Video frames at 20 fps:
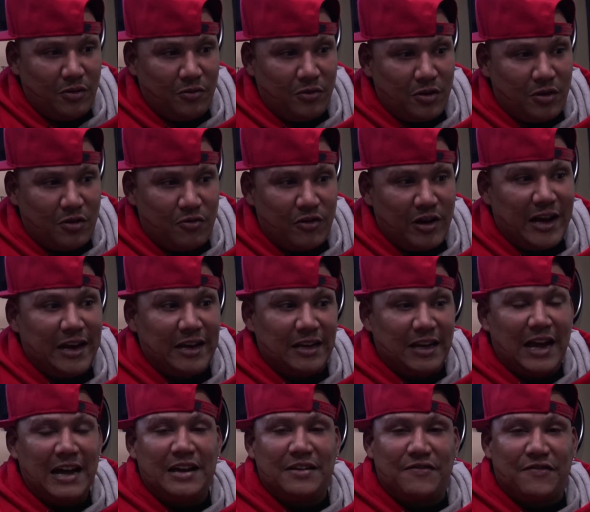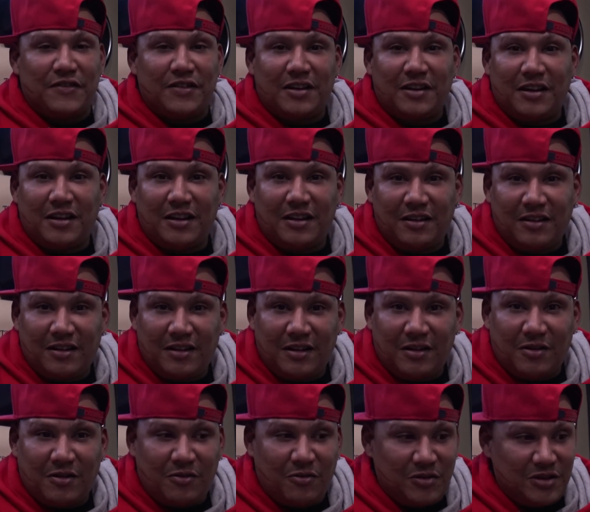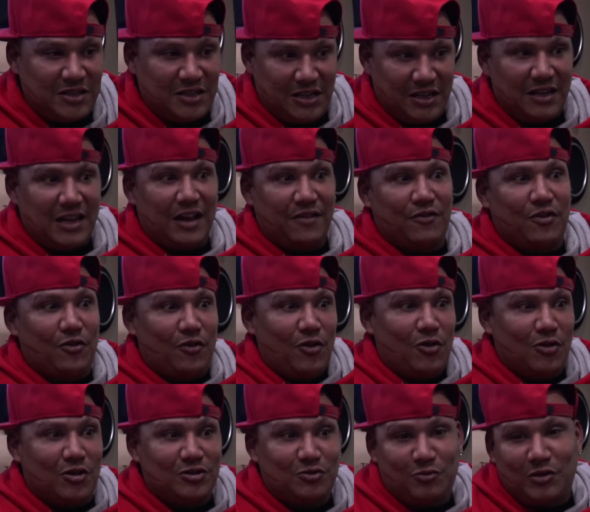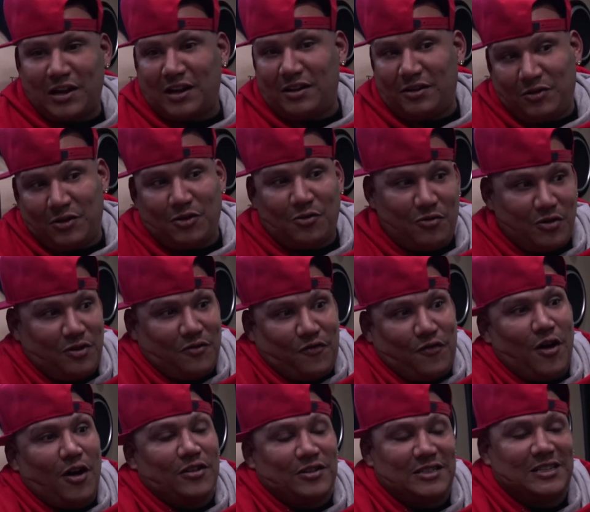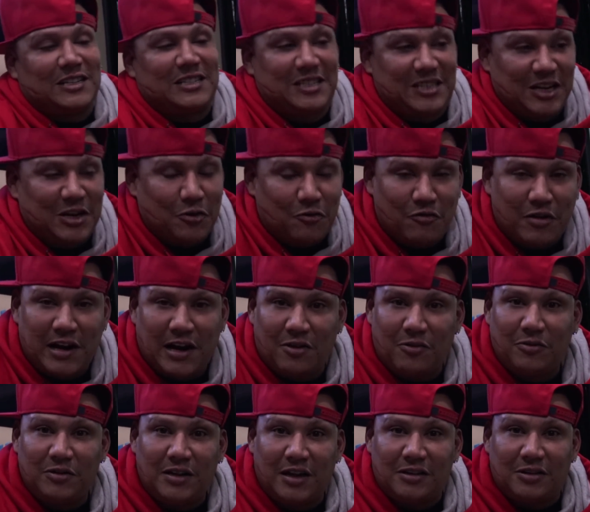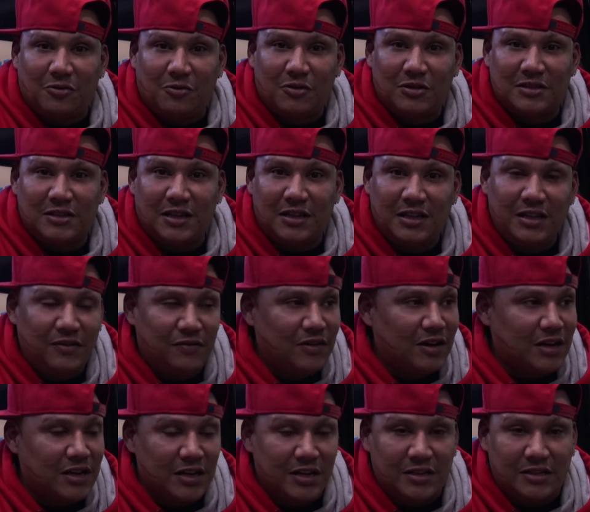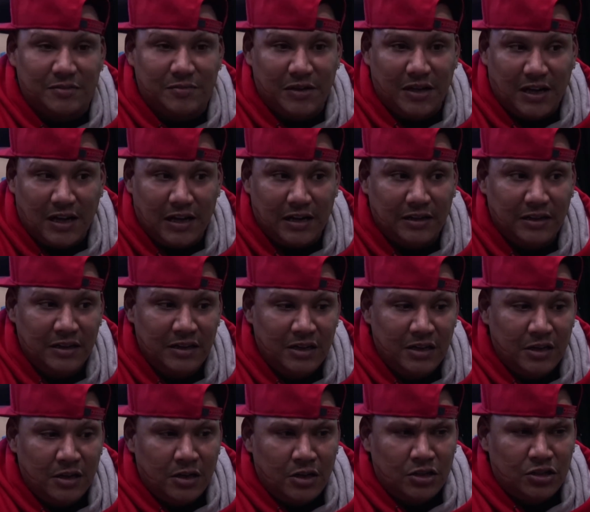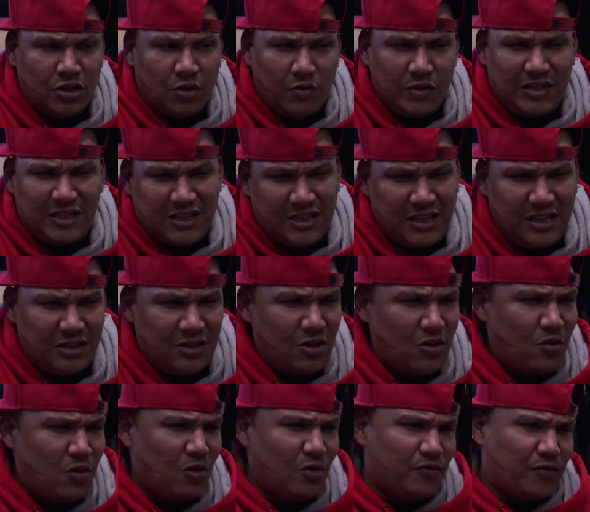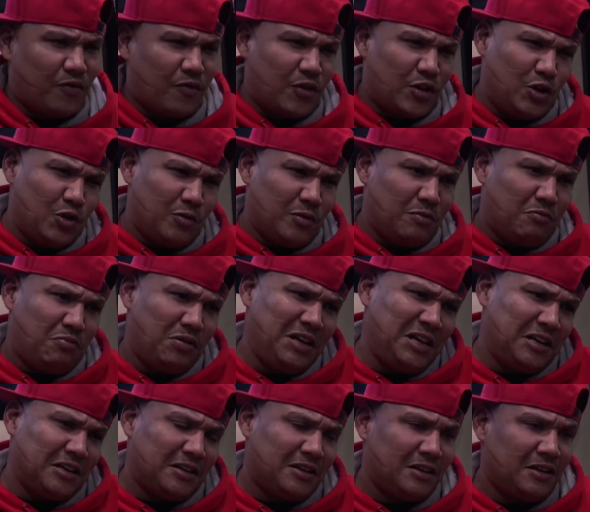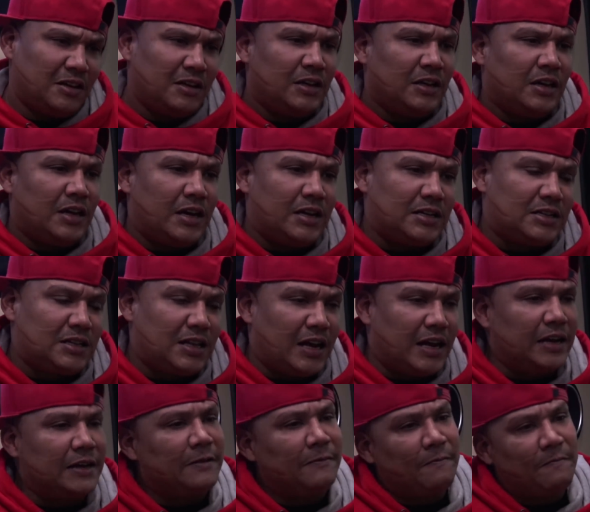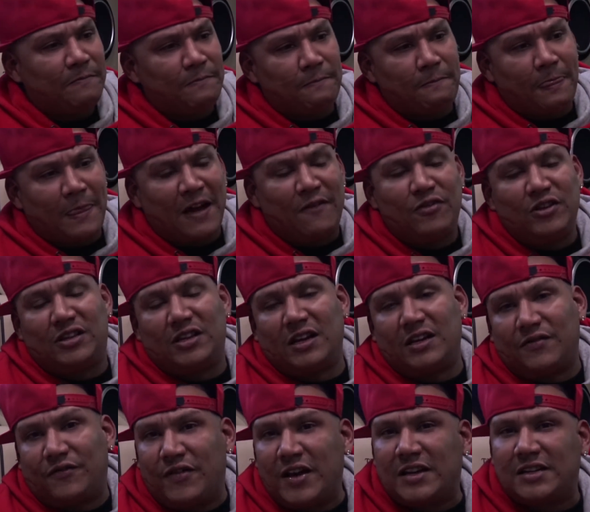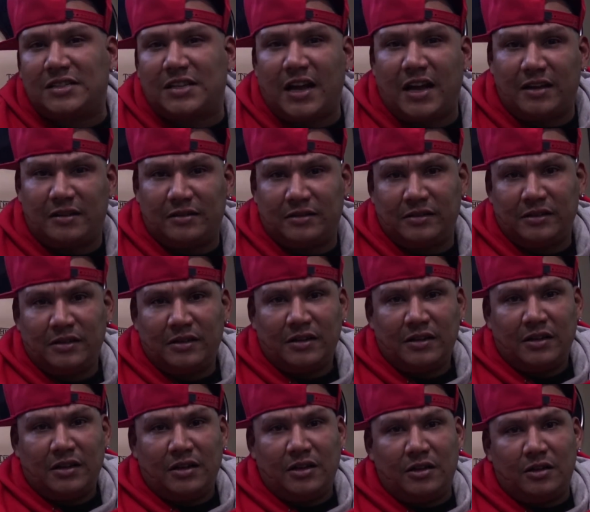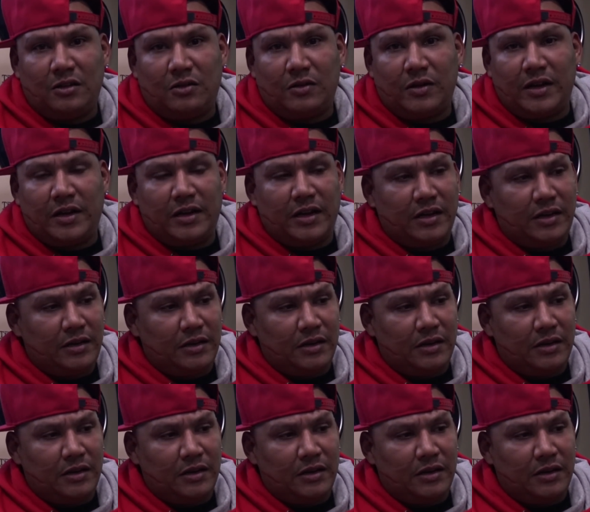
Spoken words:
we create life, and we see life grow, because we're not, you know, we're the fathers that stick around. We're not the ones that leave our kids behind. So we see the growth of a human being, and it's like everything affects that, you know, and